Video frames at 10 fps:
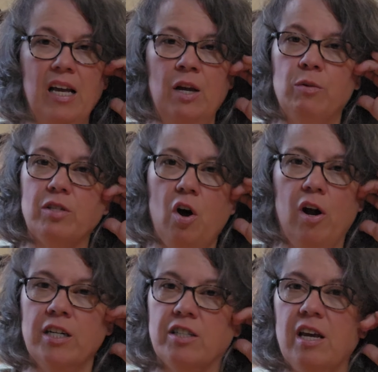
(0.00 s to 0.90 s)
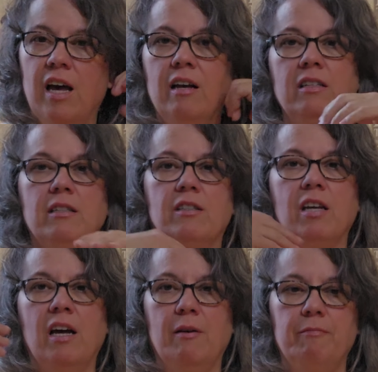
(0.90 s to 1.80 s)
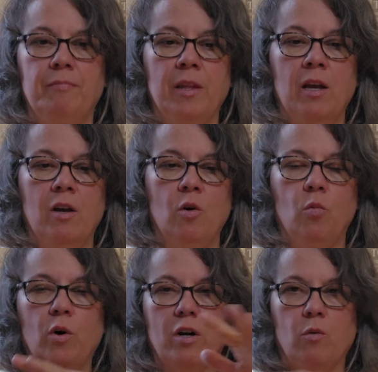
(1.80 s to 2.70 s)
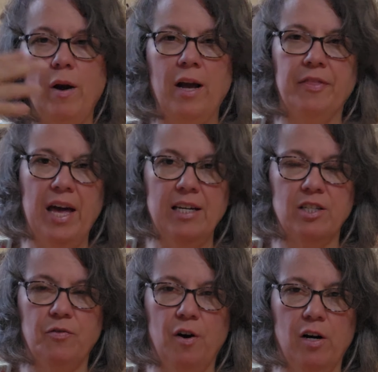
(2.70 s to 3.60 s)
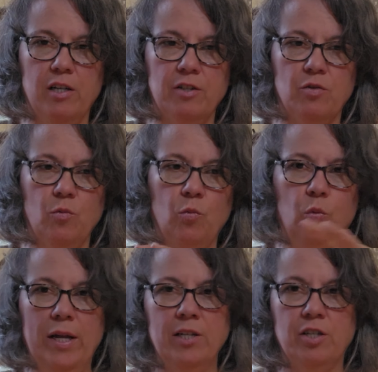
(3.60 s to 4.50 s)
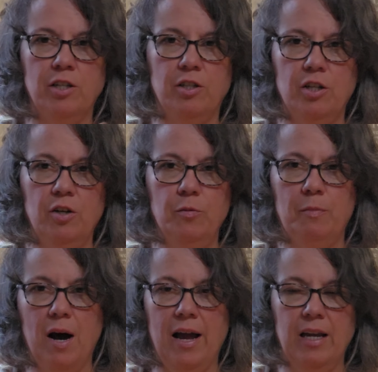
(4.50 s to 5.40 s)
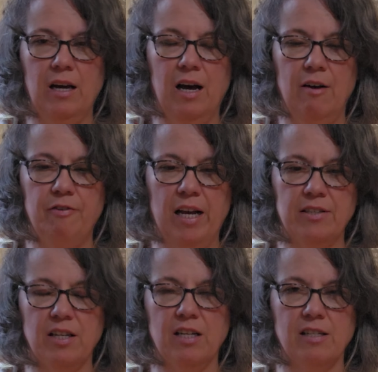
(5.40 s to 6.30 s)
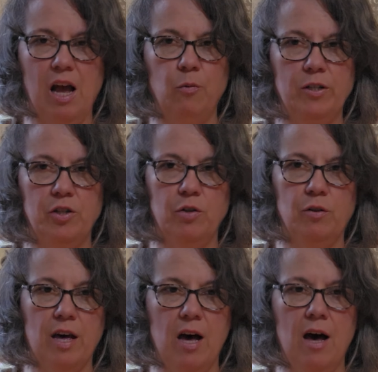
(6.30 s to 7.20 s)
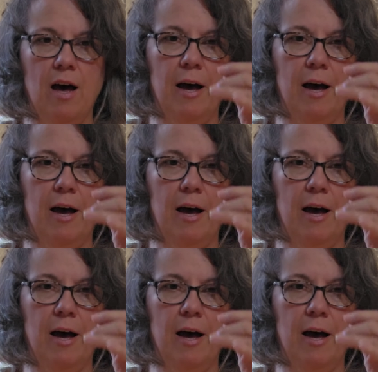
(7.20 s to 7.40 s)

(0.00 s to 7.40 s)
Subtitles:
it was hard to work around that as far as when to do my fasting, because I would do the